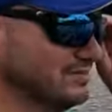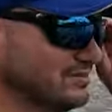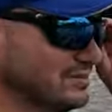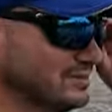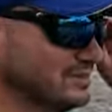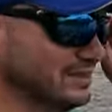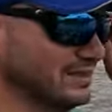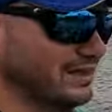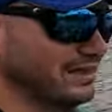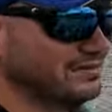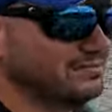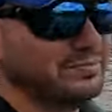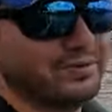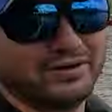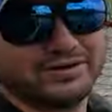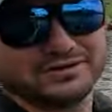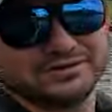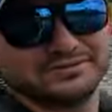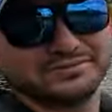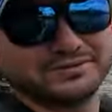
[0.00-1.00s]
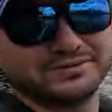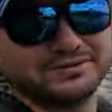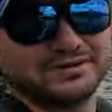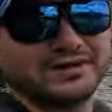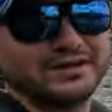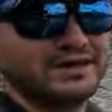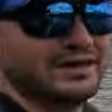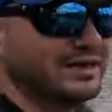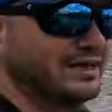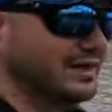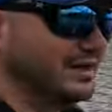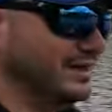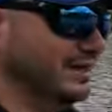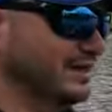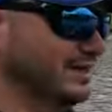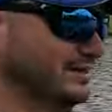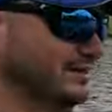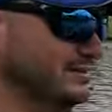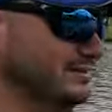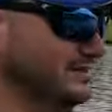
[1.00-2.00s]
interesting as possible,
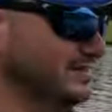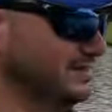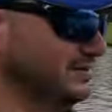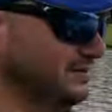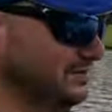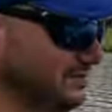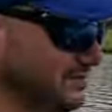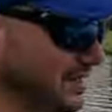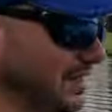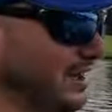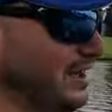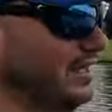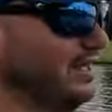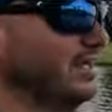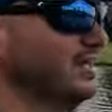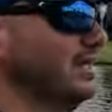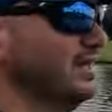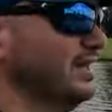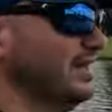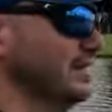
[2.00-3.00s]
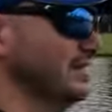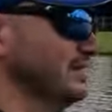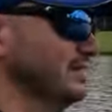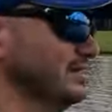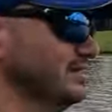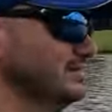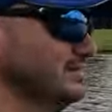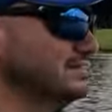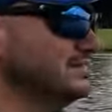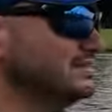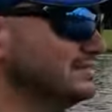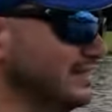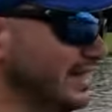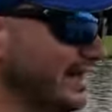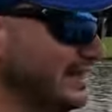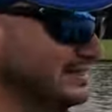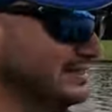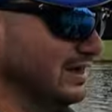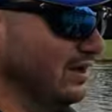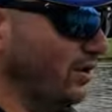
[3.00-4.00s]
and yeah, this is
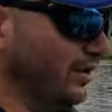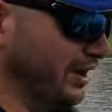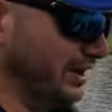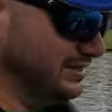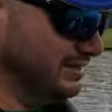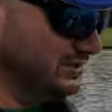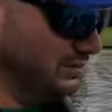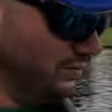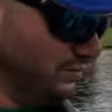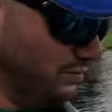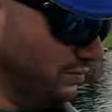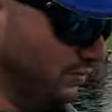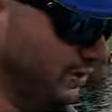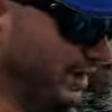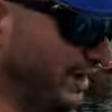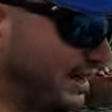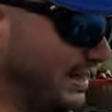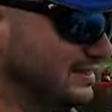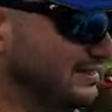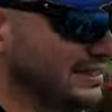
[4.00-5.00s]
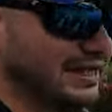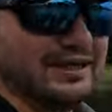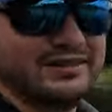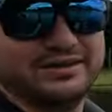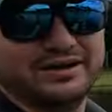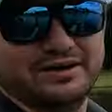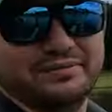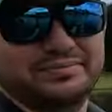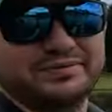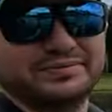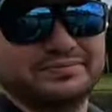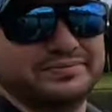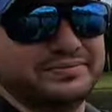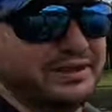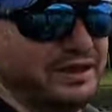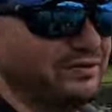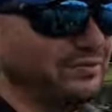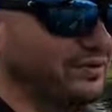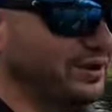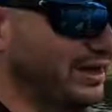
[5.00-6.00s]
nice. Okay, so we gotta stand up,
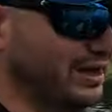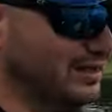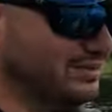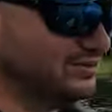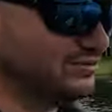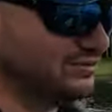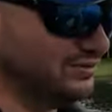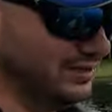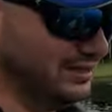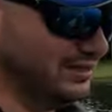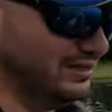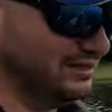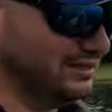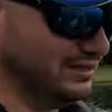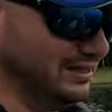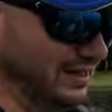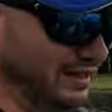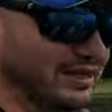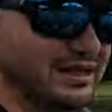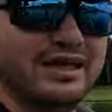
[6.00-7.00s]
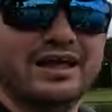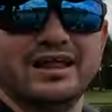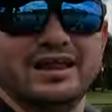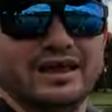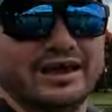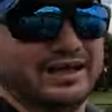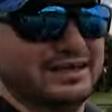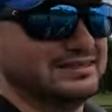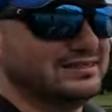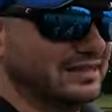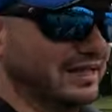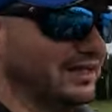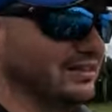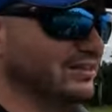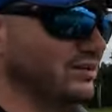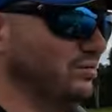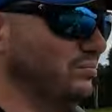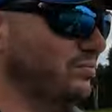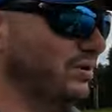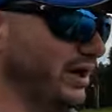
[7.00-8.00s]
and we gotta treat this thing like a
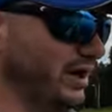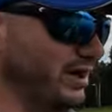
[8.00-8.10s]
stand-up